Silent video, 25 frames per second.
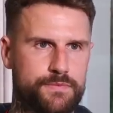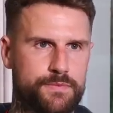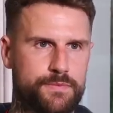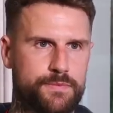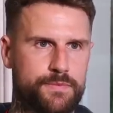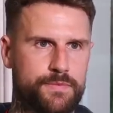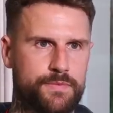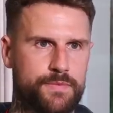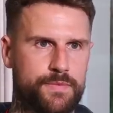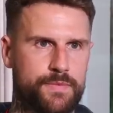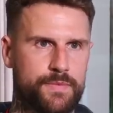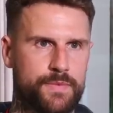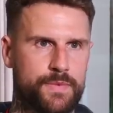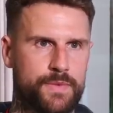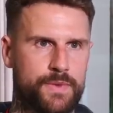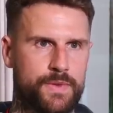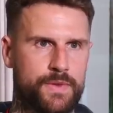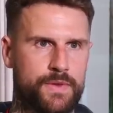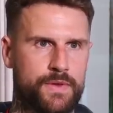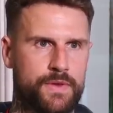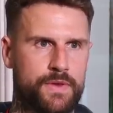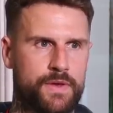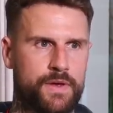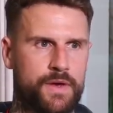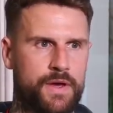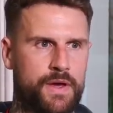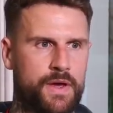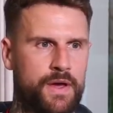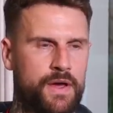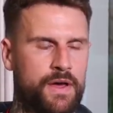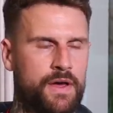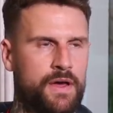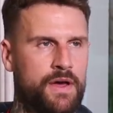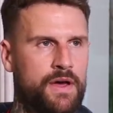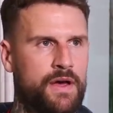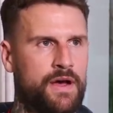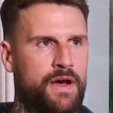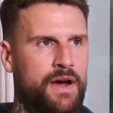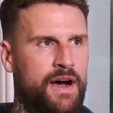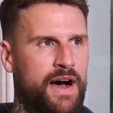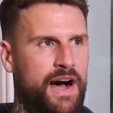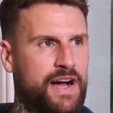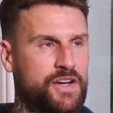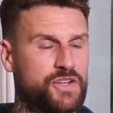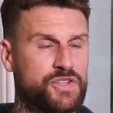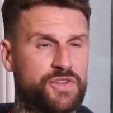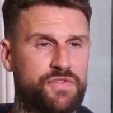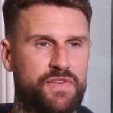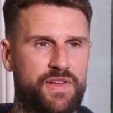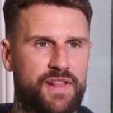various options?
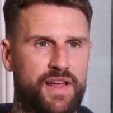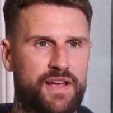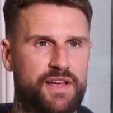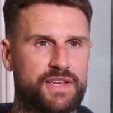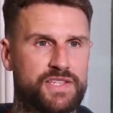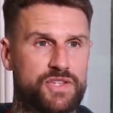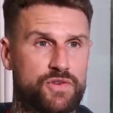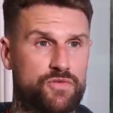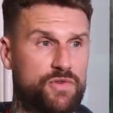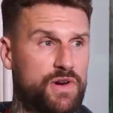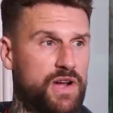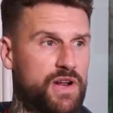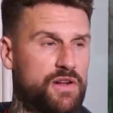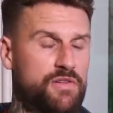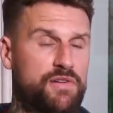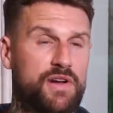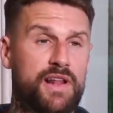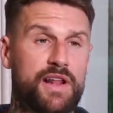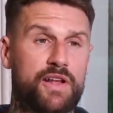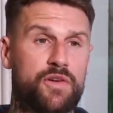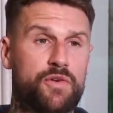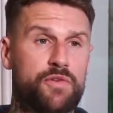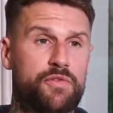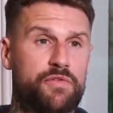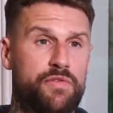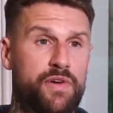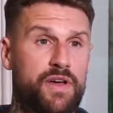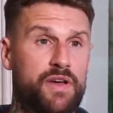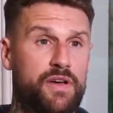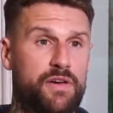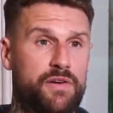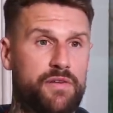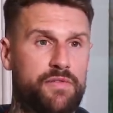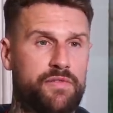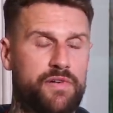I just feel like it's a really, really good fit